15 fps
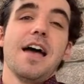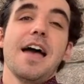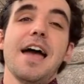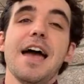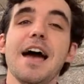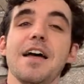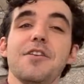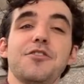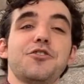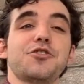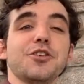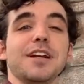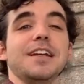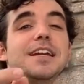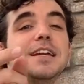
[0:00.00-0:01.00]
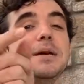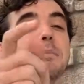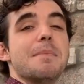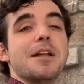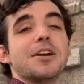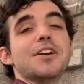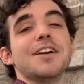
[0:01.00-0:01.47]
at
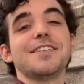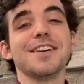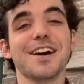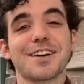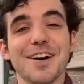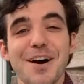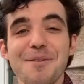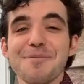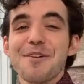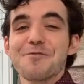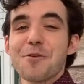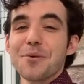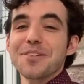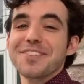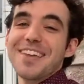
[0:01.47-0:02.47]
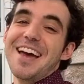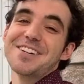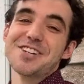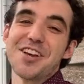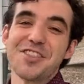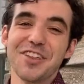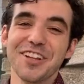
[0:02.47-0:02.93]
trinitymentor.com forward
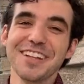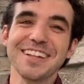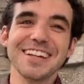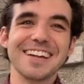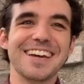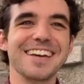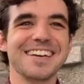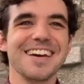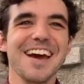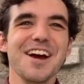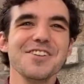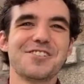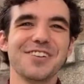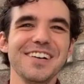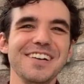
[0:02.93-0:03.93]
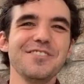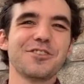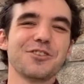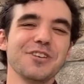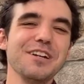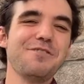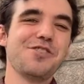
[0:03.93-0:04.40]
slash the link. Trinity's
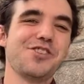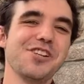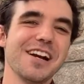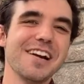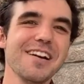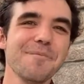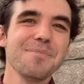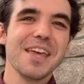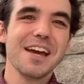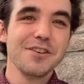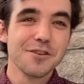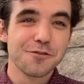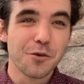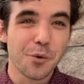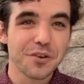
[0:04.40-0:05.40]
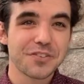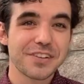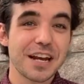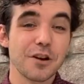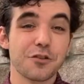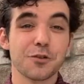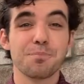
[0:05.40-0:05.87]
GriefShare and
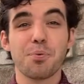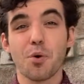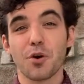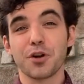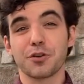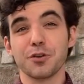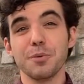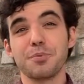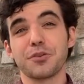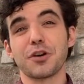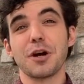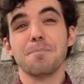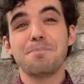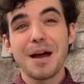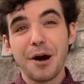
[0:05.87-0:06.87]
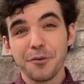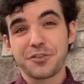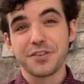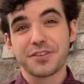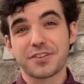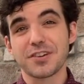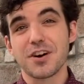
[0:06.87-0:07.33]
DivorceCare support groups are about
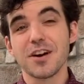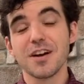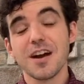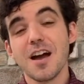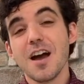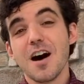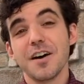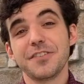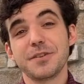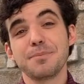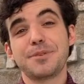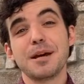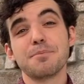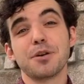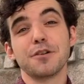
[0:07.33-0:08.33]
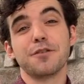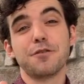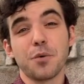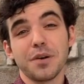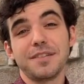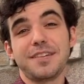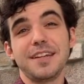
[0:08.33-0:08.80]
to start on September
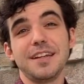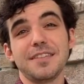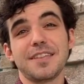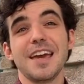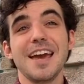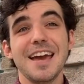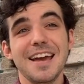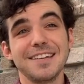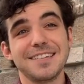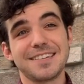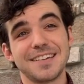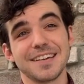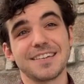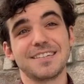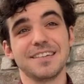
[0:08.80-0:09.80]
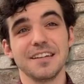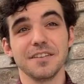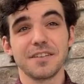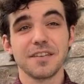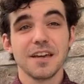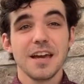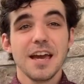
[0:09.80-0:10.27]
14th and
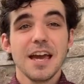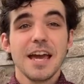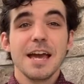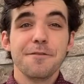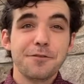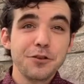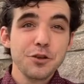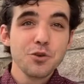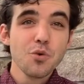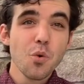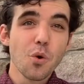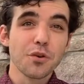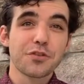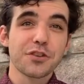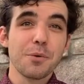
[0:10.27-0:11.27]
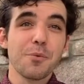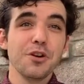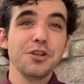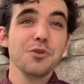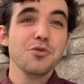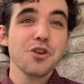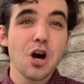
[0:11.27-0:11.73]
16th. If you or
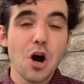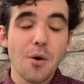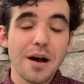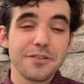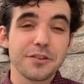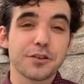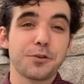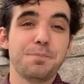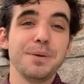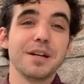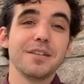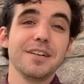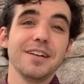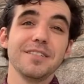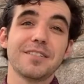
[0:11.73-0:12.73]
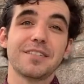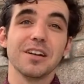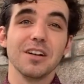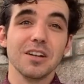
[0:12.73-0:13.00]
someone you know has experienced a